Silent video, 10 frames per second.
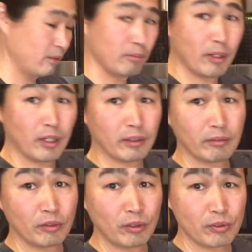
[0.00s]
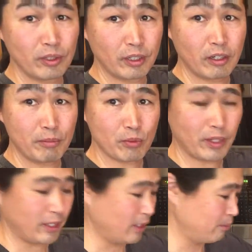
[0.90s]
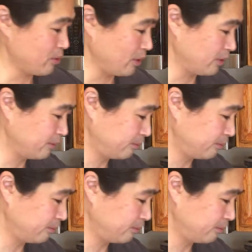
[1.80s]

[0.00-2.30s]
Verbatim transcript: but usually it comes right up. So